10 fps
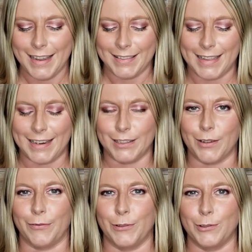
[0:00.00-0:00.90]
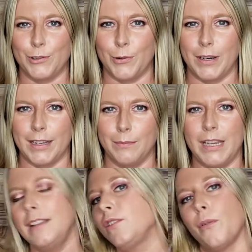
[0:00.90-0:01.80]
Thanks for joining
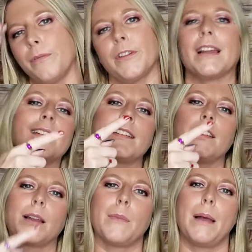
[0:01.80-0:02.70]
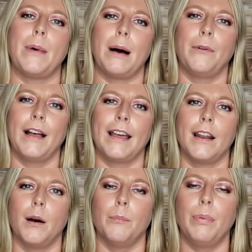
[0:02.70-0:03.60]
me. Don't forget to click my
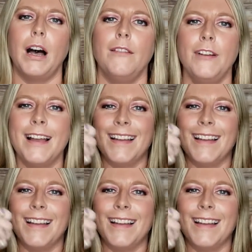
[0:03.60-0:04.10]
bobblehead above.